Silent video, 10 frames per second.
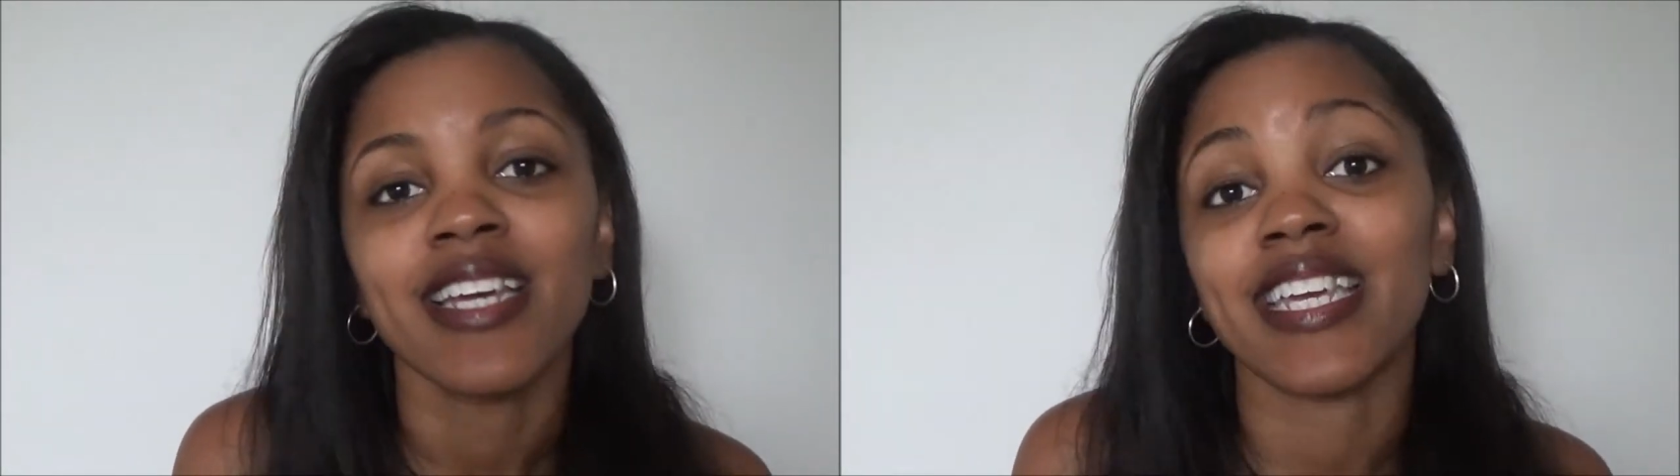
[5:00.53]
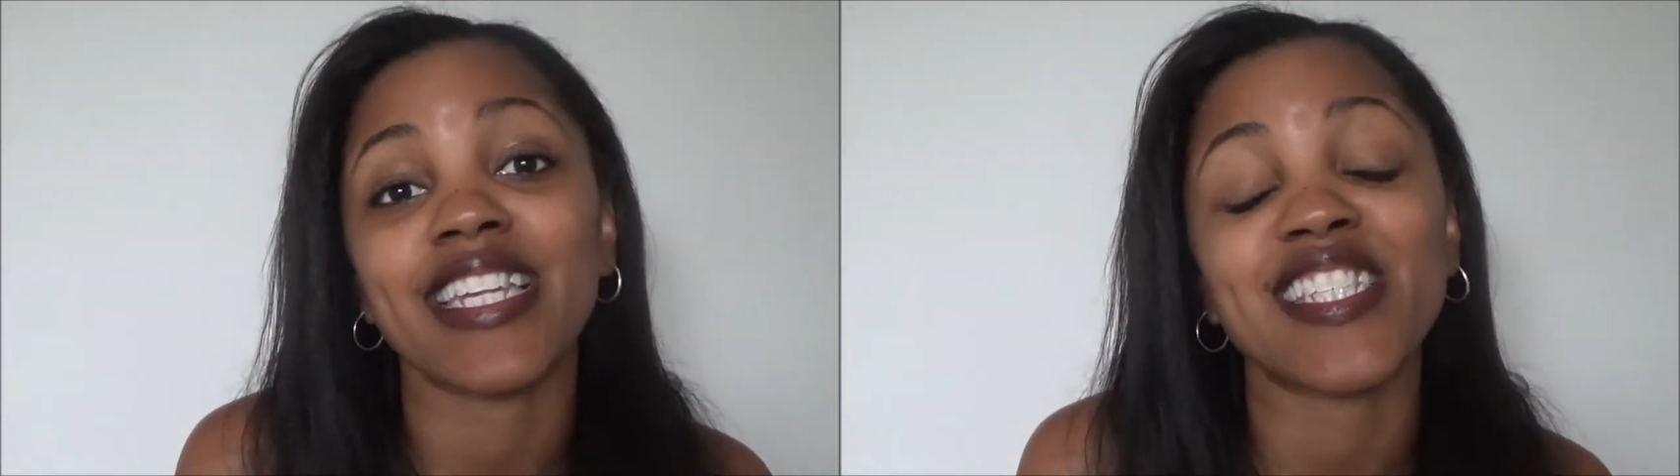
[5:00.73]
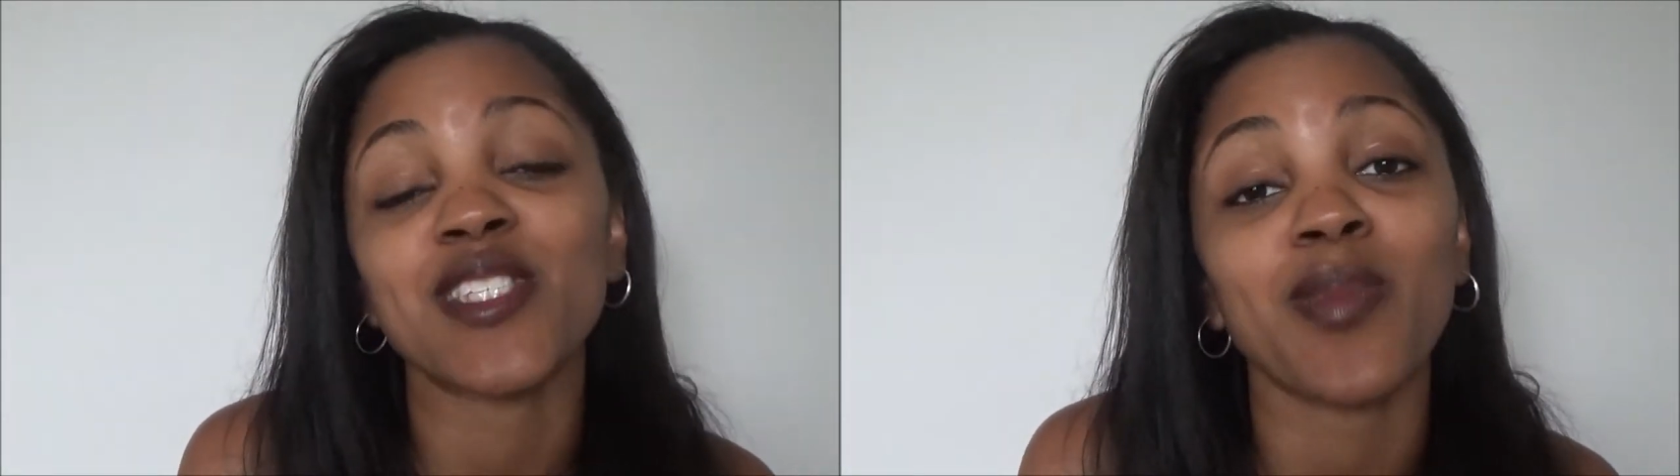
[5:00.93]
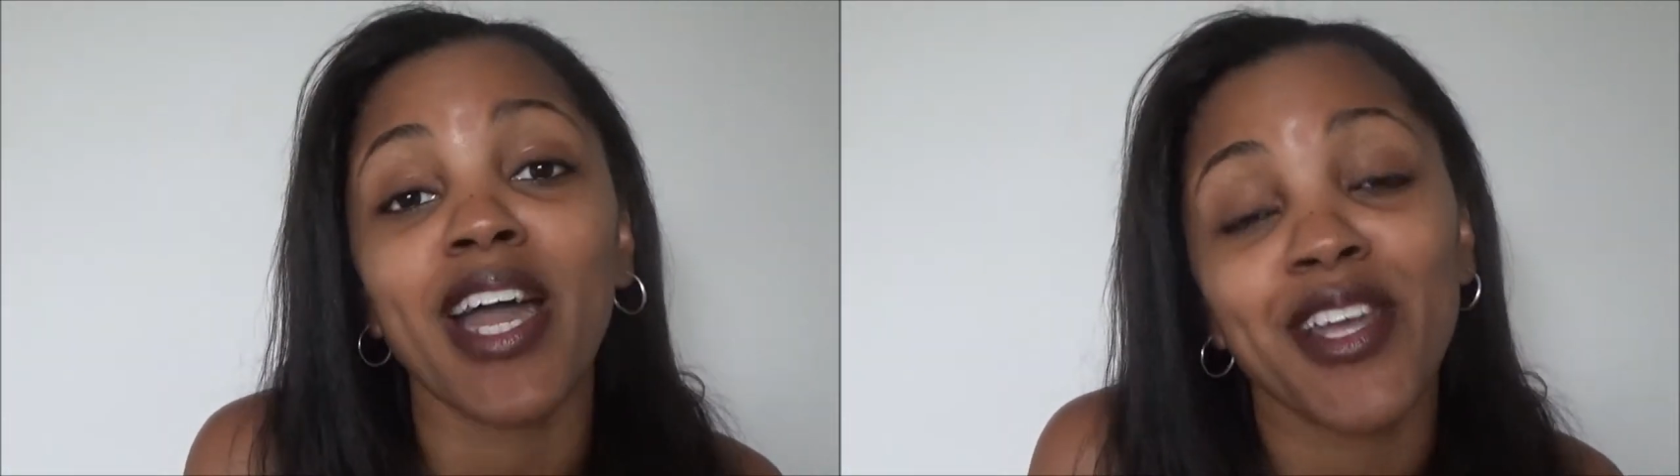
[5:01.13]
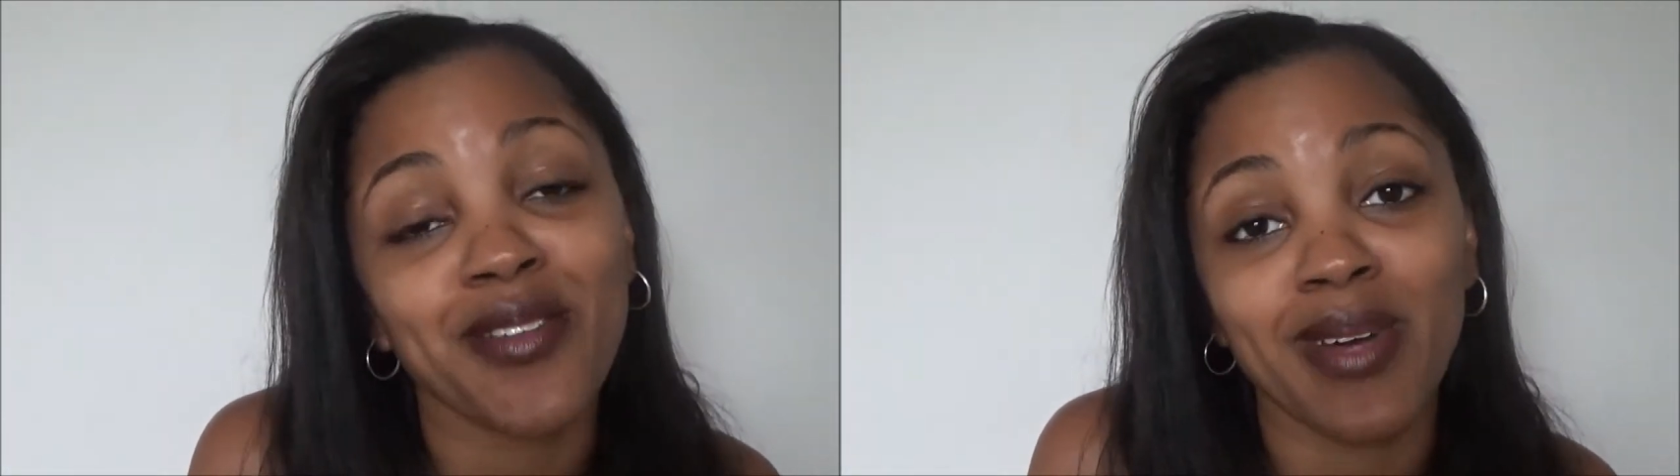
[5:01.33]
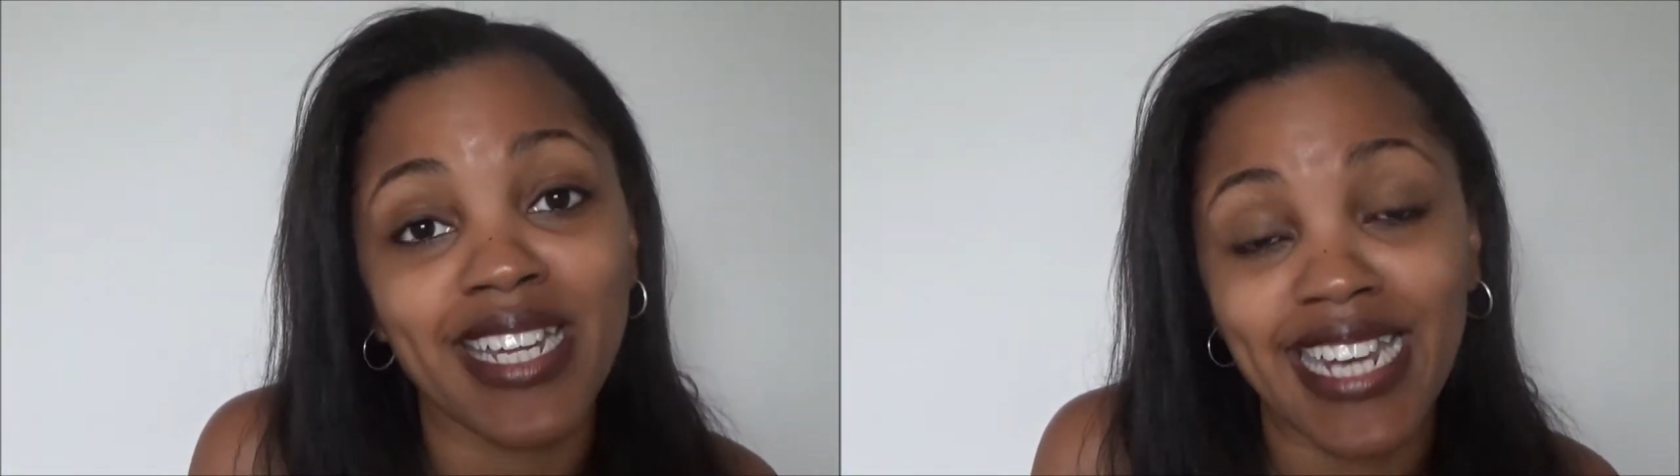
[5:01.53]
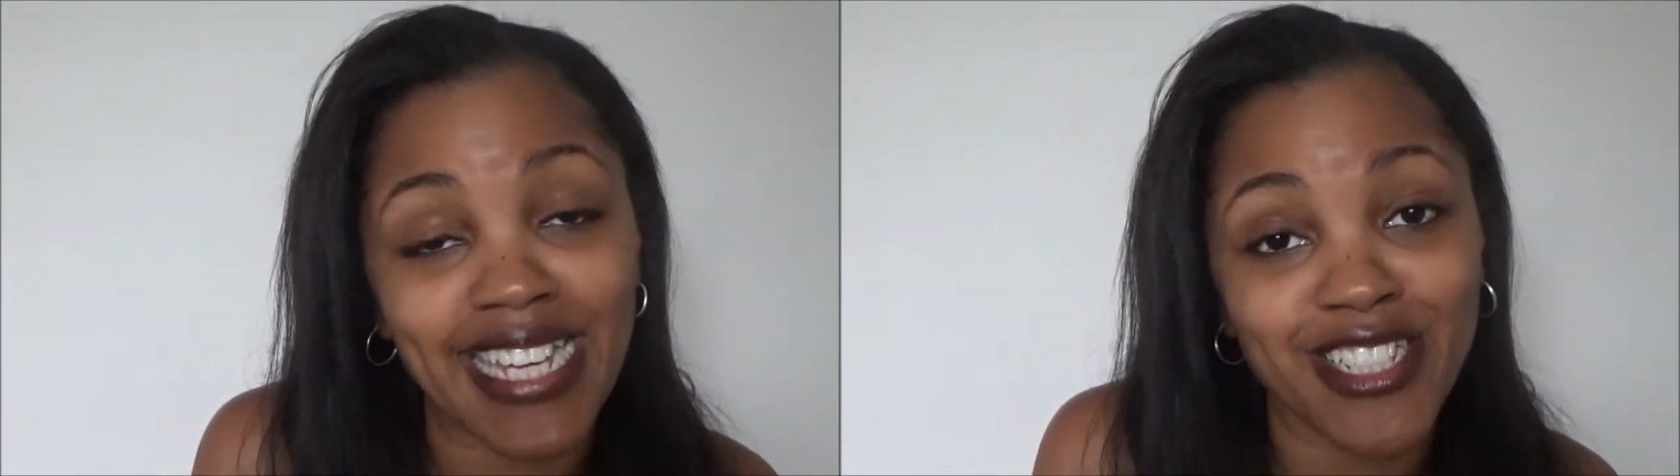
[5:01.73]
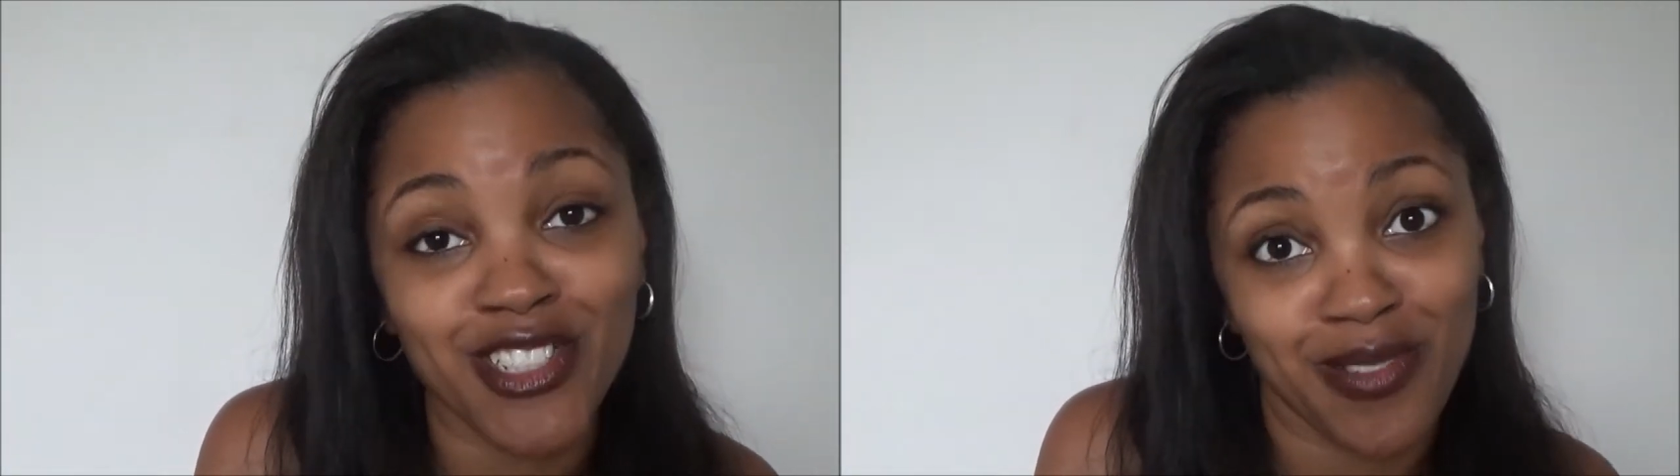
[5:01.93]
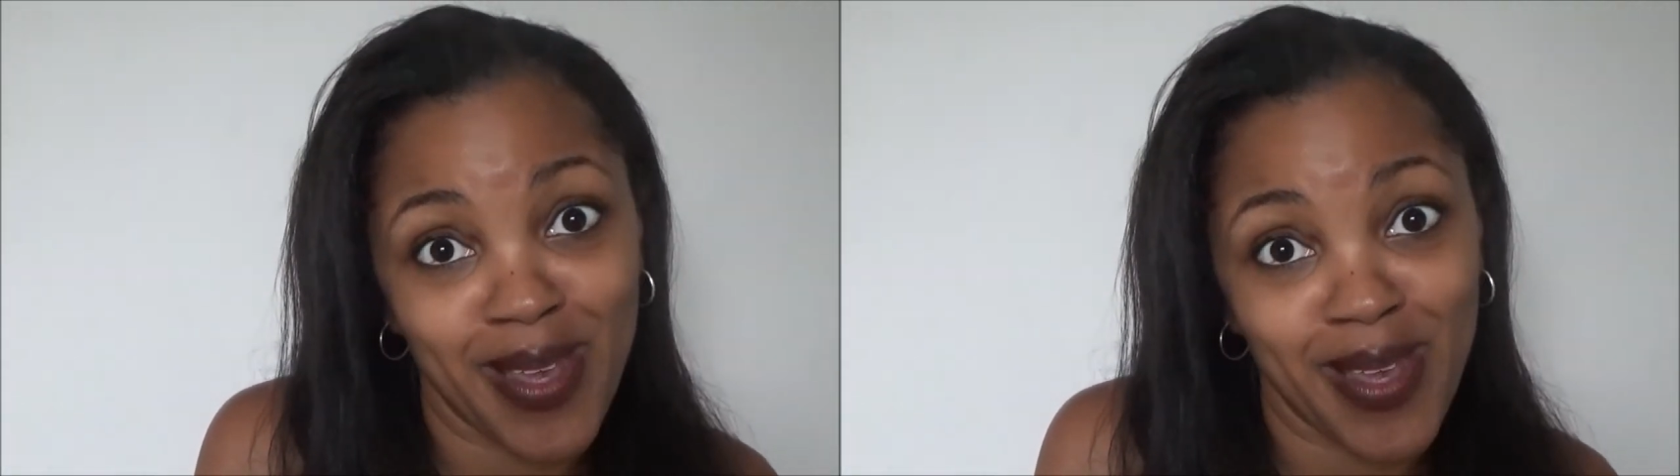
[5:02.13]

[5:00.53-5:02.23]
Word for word: Get inspired by nature